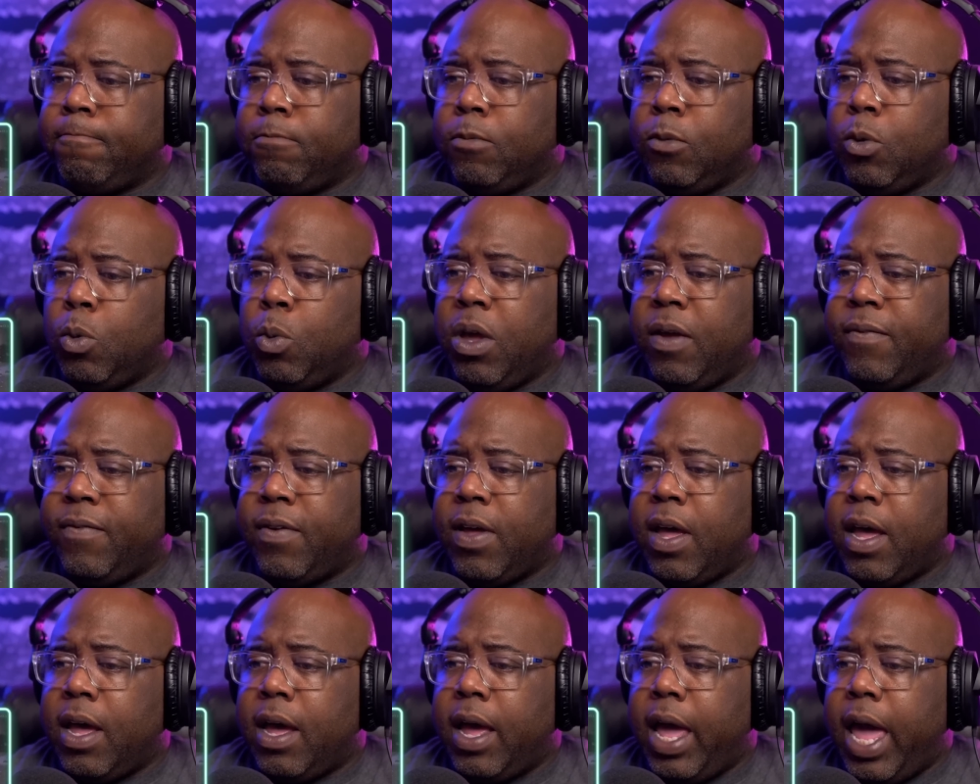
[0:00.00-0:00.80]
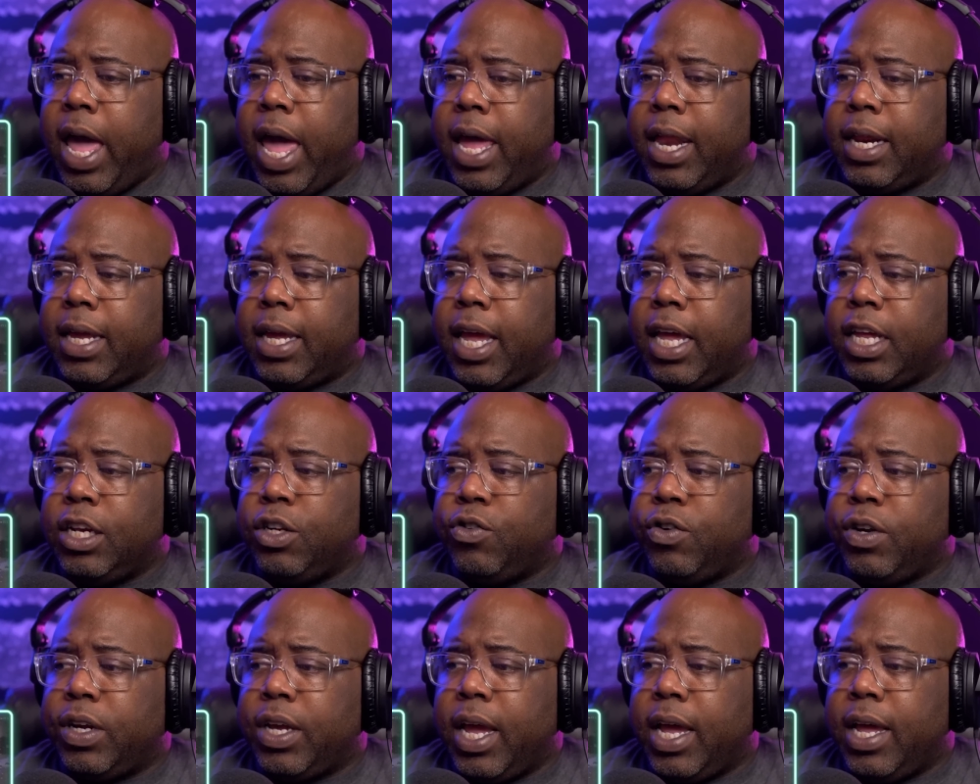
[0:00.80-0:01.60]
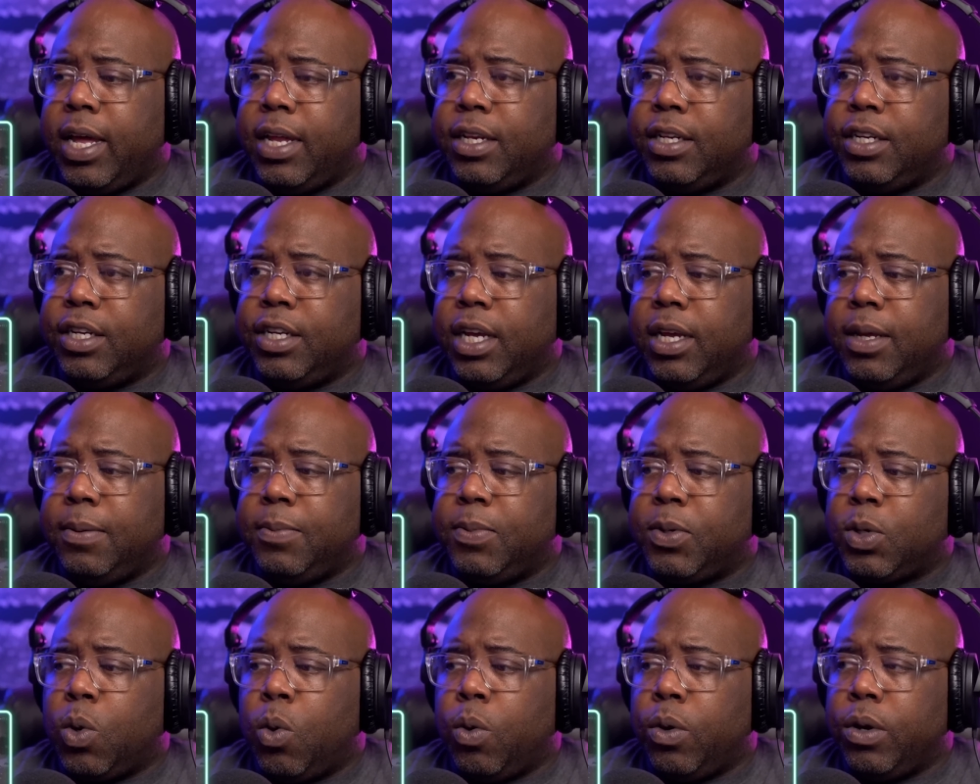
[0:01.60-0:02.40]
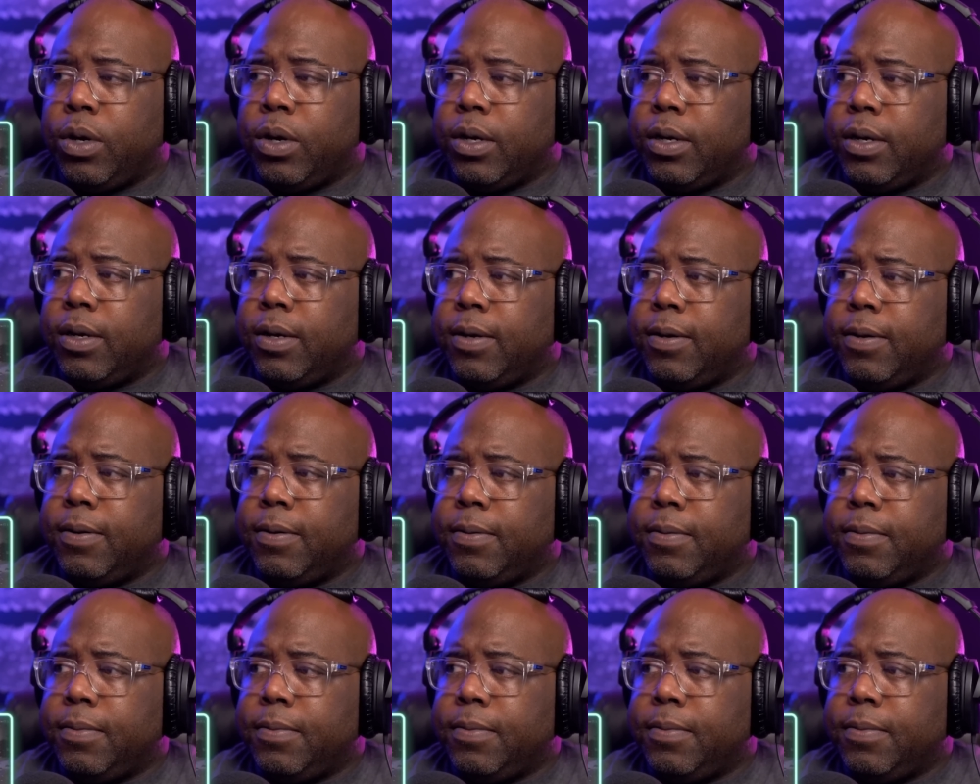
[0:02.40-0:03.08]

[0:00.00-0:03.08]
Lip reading: We have Anna Kendrick and James Corden. Heart.